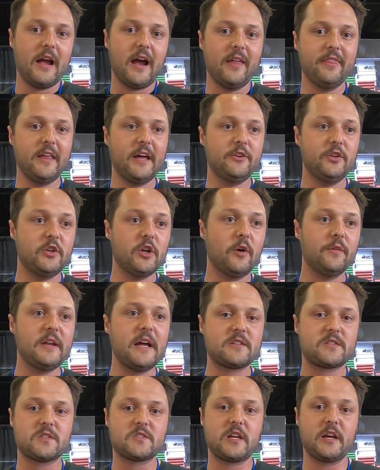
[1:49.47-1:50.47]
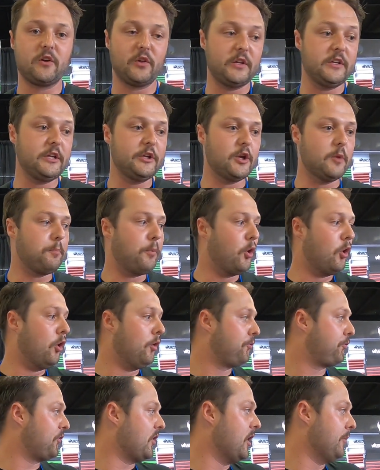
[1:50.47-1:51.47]
and then you don't necessarily need to
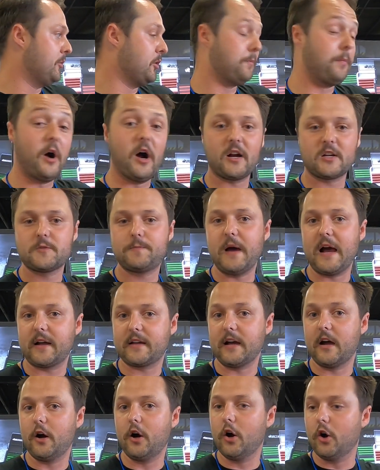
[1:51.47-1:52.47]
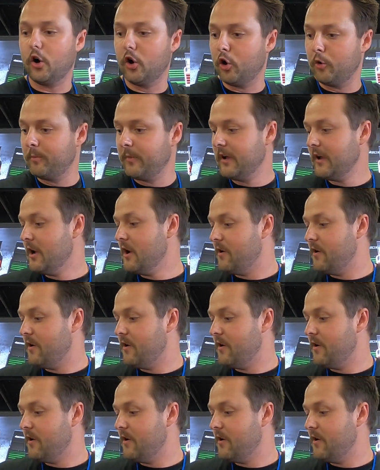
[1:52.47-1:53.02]
pull from your box back at home,